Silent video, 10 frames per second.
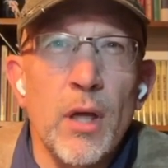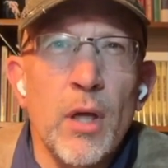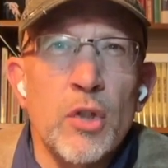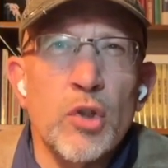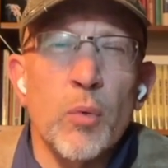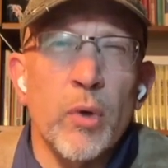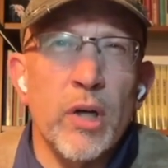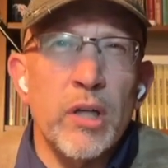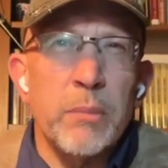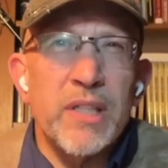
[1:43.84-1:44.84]
So we're
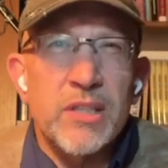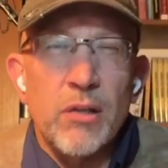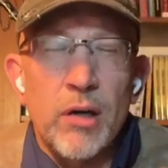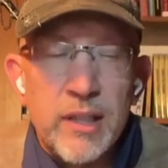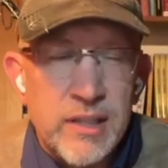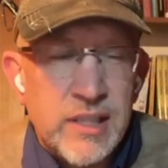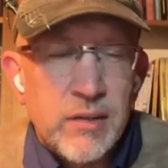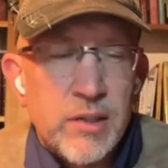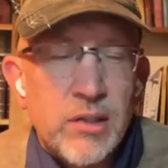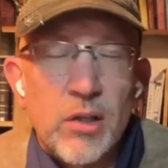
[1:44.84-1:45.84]
going to be starting a
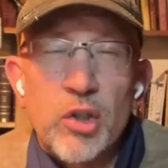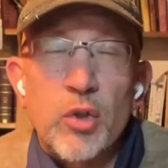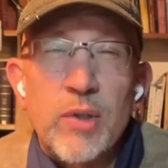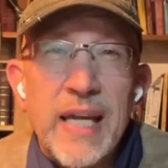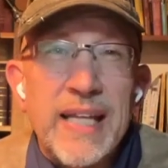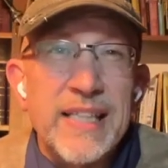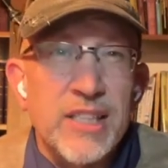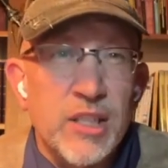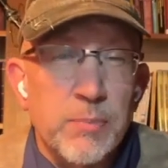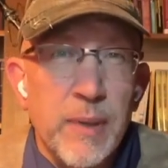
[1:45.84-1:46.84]
series on creating
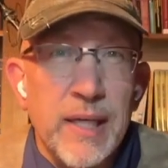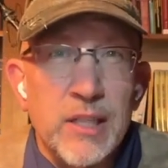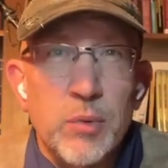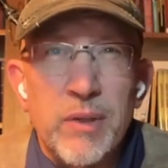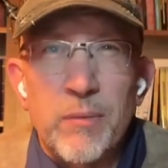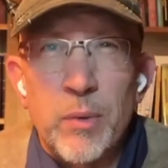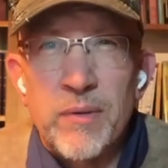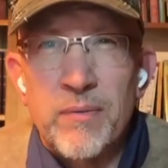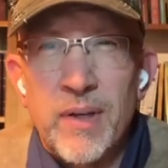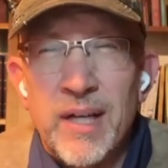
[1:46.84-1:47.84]
space.
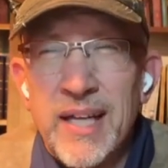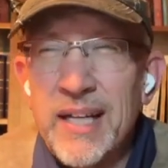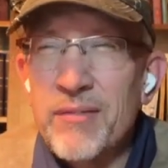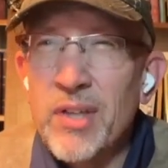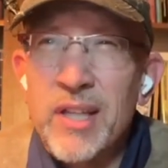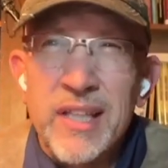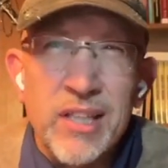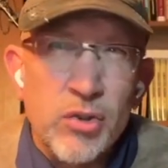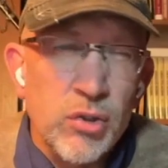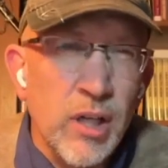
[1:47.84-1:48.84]
We've kind of done the
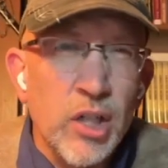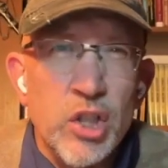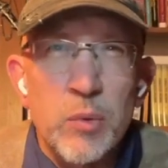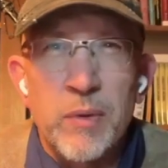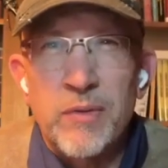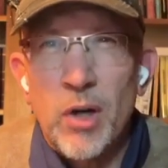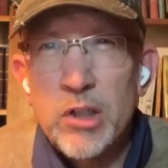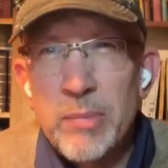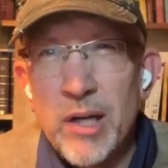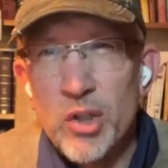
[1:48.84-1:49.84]
introduction. We've talked
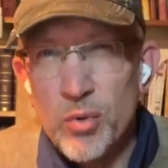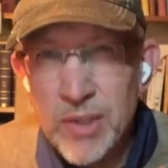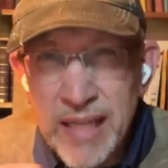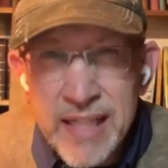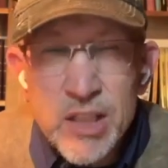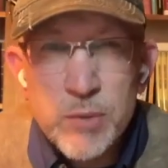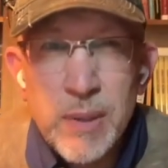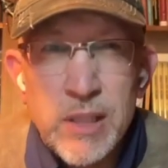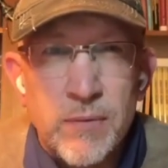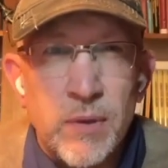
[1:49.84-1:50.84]
about creating
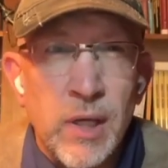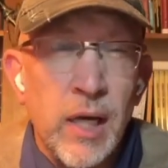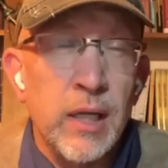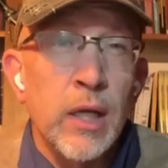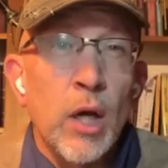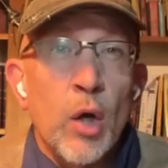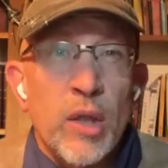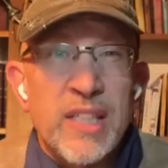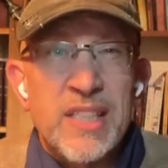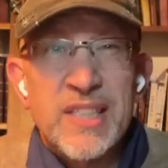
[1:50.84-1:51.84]
space for God.
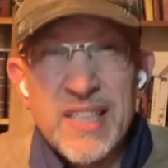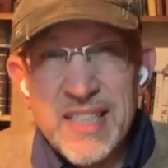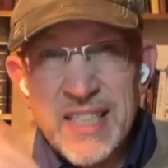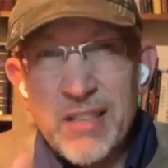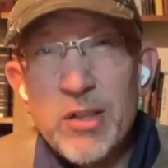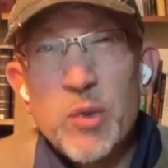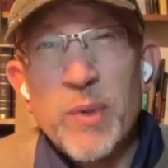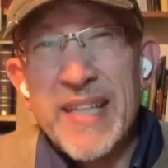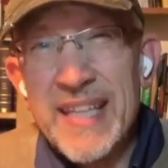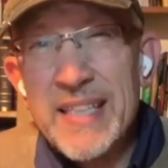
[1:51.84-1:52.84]
This is a series
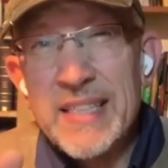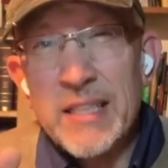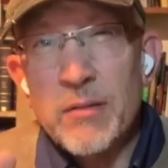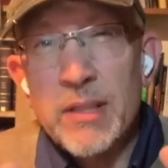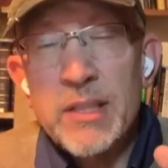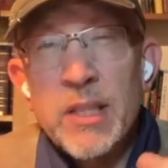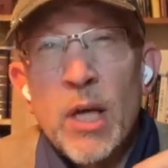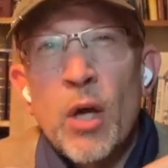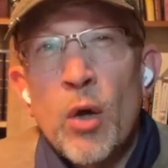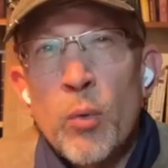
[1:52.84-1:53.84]
within a series.
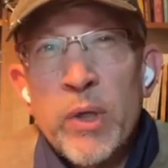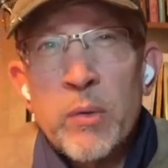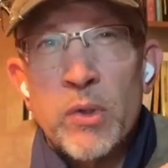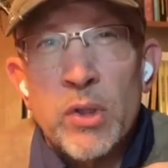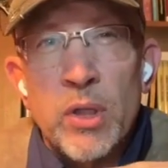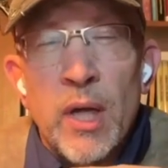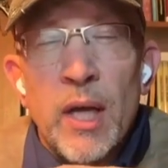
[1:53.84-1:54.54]
We were